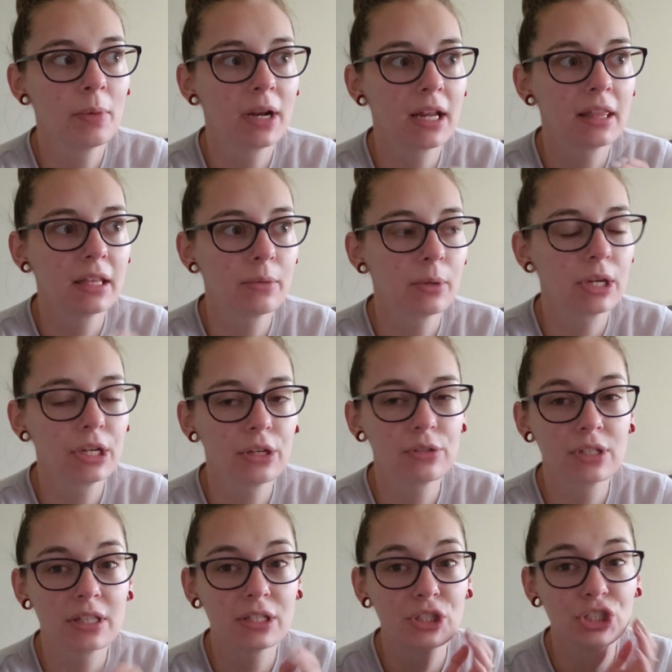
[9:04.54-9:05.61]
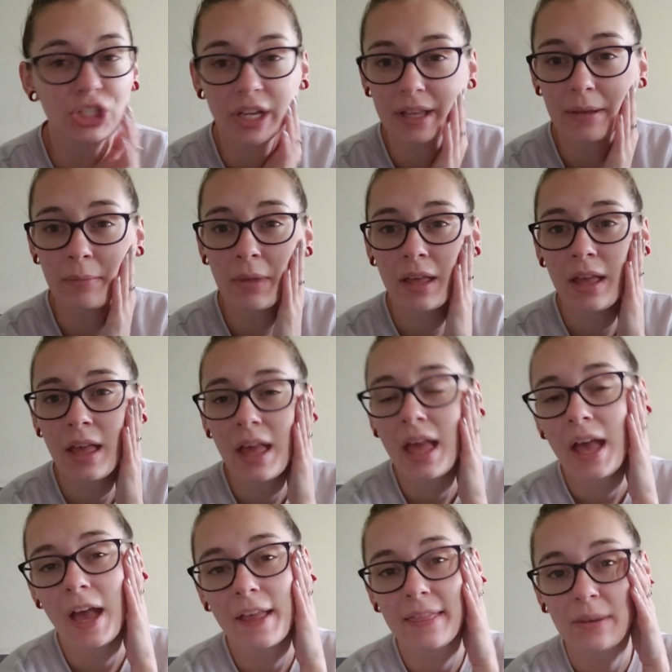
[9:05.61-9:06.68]
and I think we're gonna go to the gym.
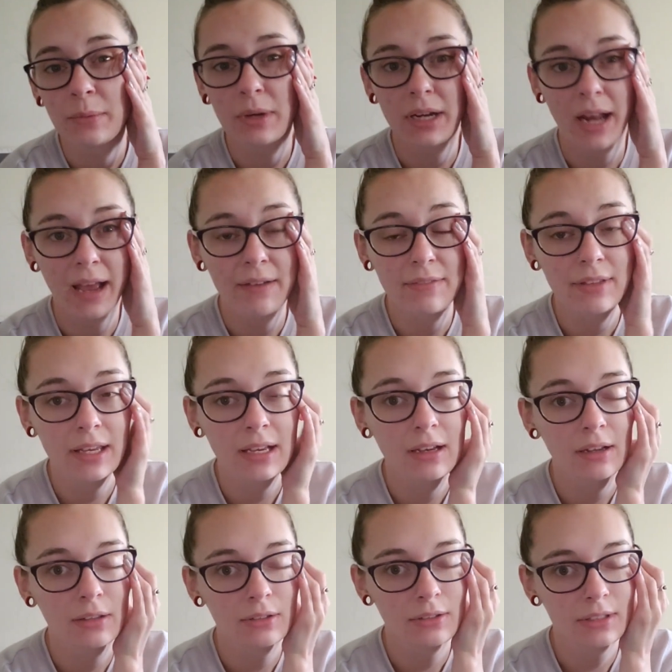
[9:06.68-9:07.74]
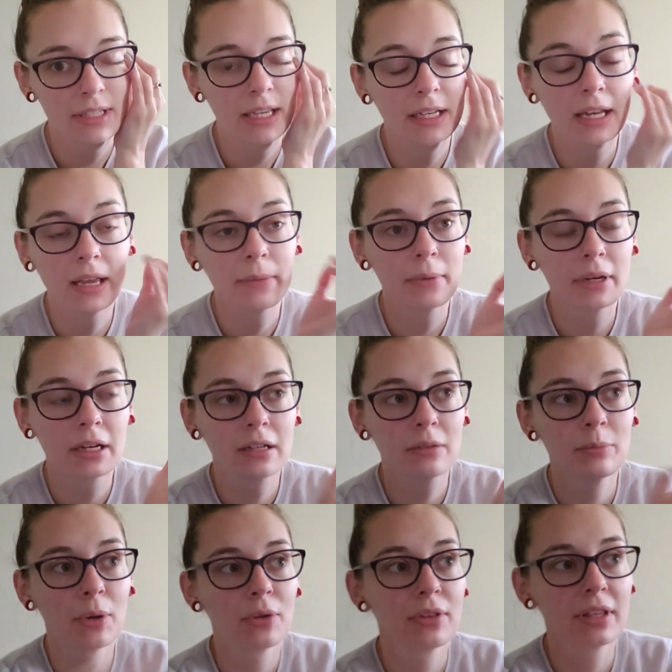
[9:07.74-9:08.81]
And then we're gonna have like a little date night. We're gonna
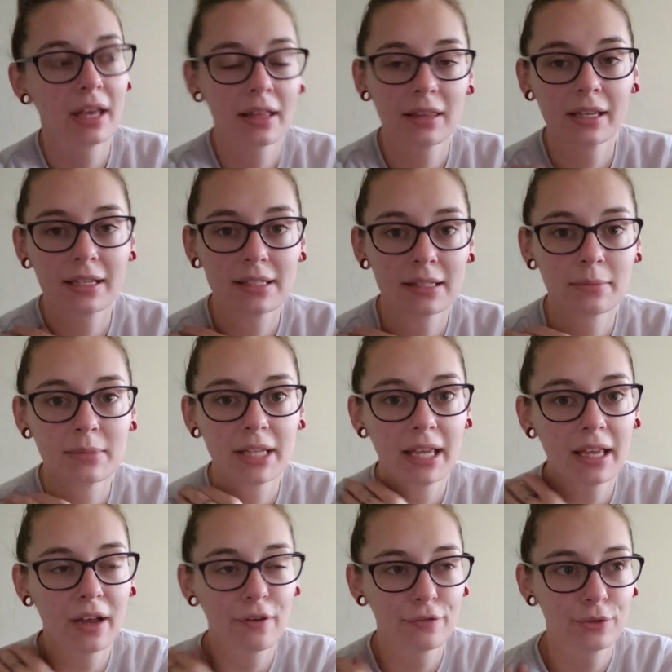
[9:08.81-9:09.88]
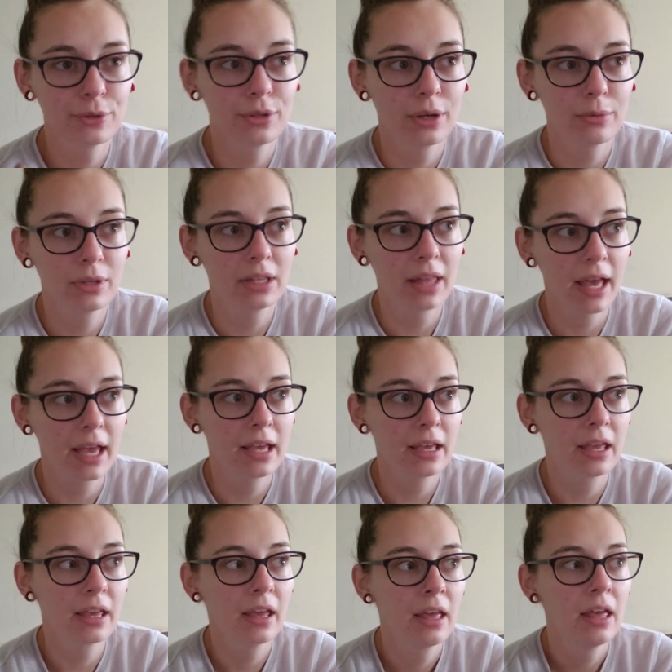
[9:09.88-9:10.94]
both get like some takeout food that we
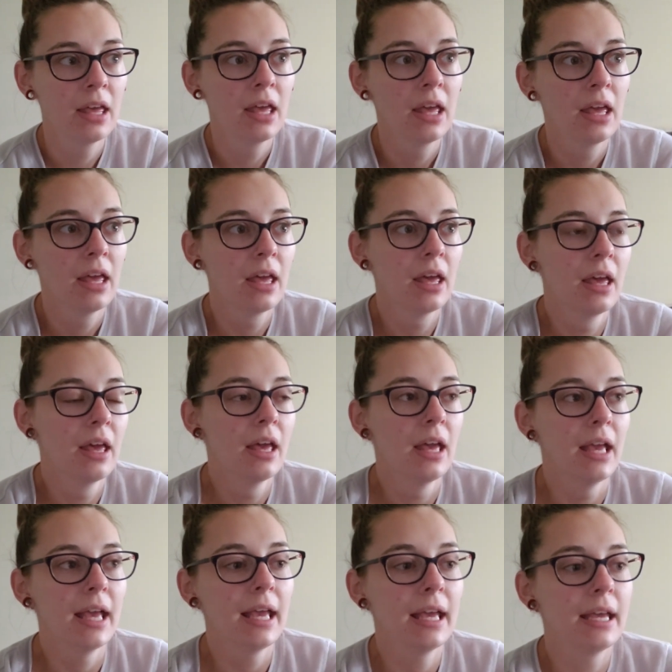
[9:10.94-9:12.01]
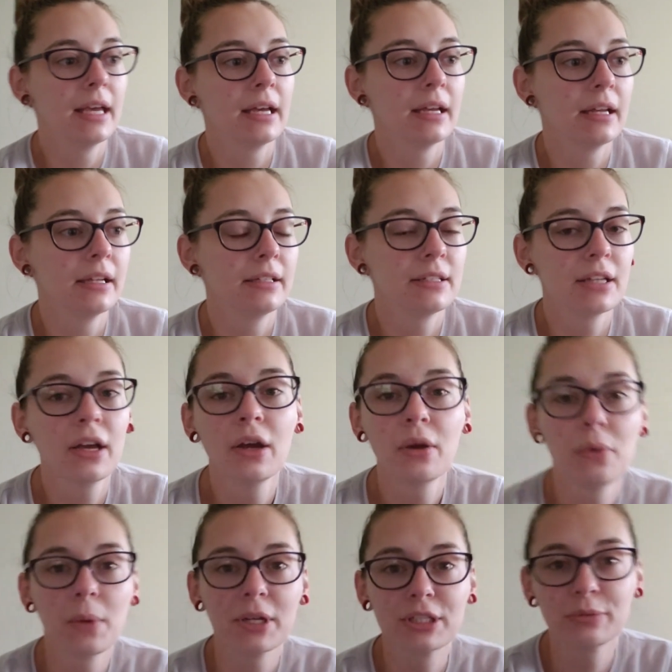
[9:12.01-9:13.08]
like and
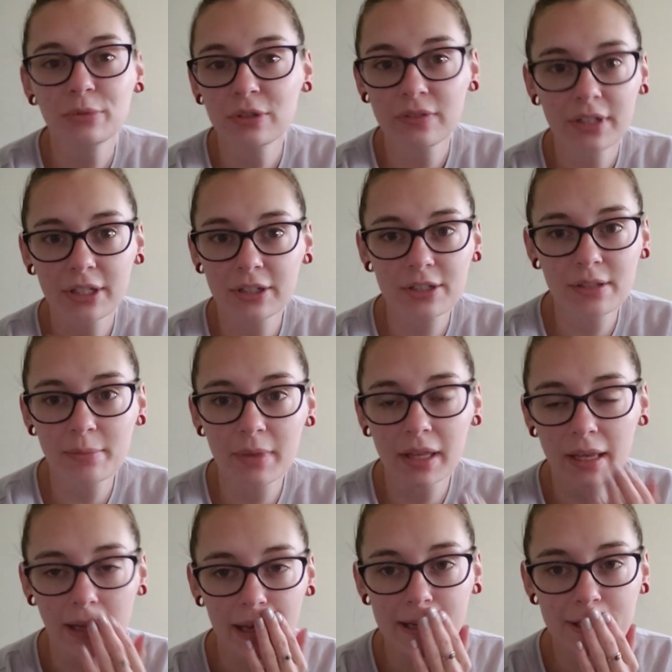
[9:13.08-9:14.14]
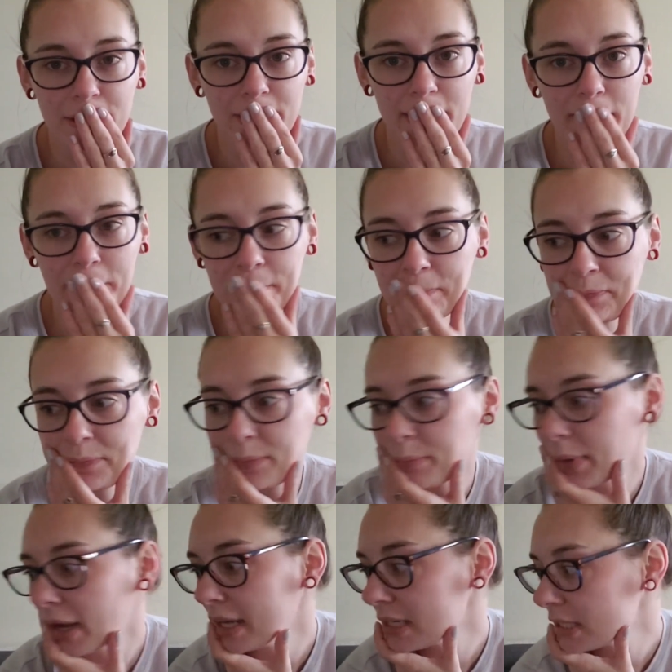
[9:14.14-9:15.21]
watch a movie or something. I don't know.
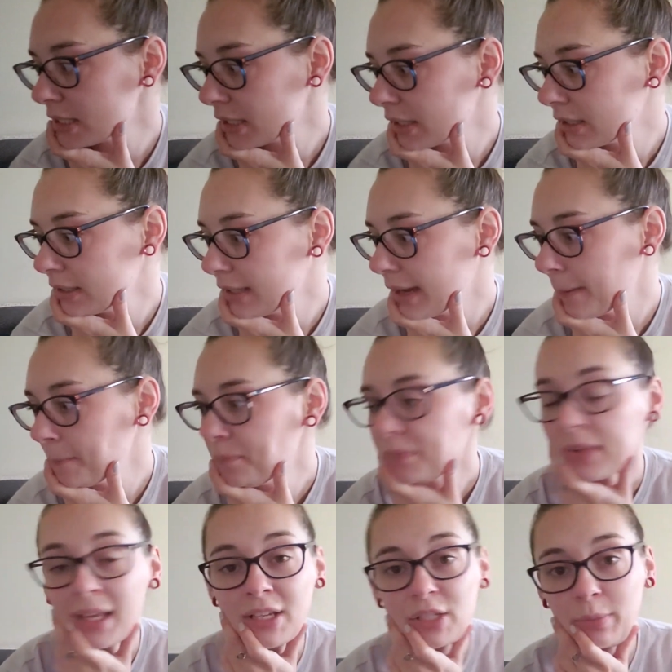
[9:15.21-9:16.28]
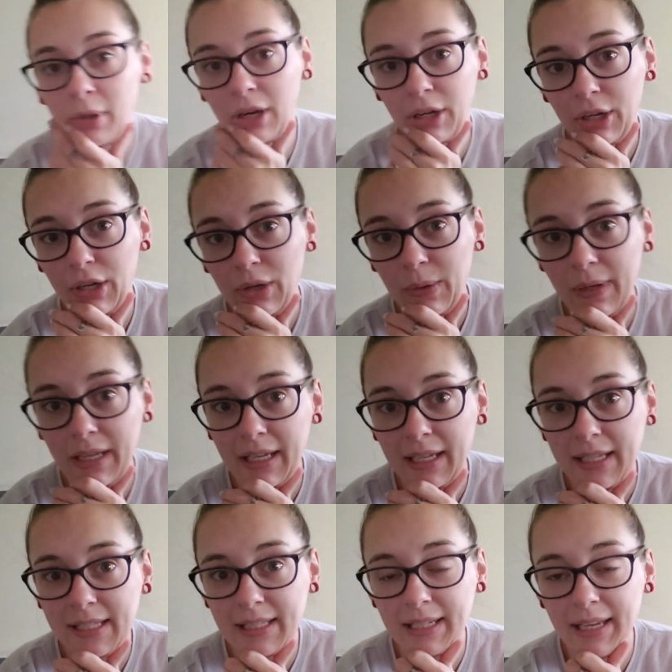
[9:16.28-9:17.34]
But yeah, tomorrow
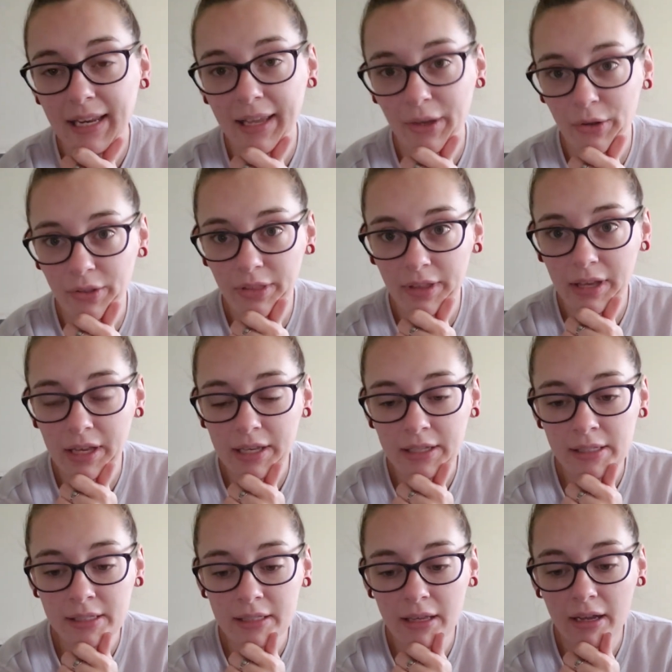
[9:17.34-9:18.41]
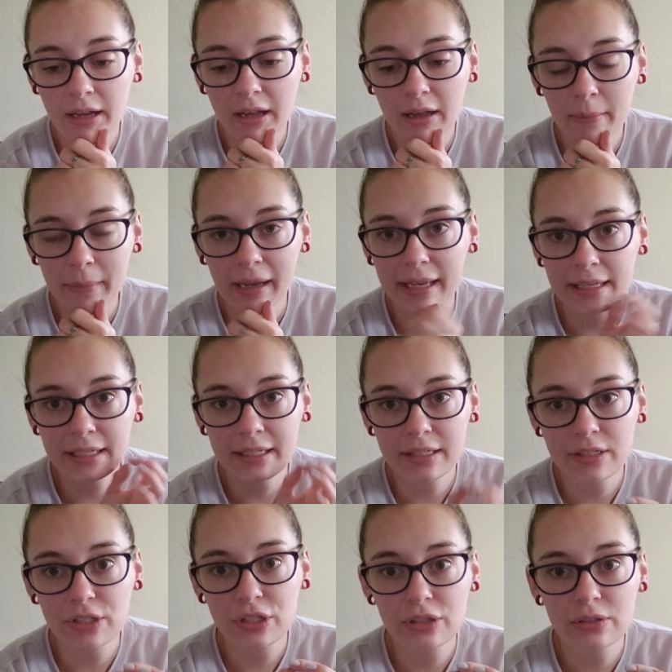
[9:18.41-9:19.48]
is nail things. Um, I
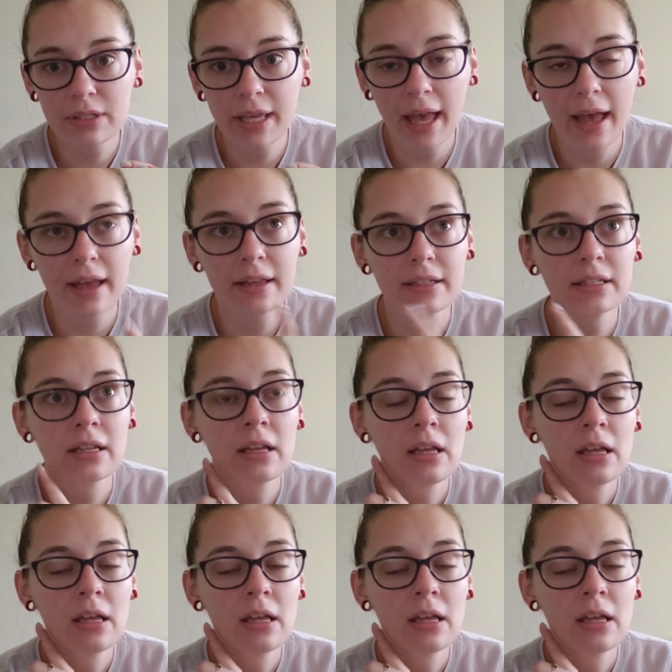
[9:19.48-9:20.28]
need to get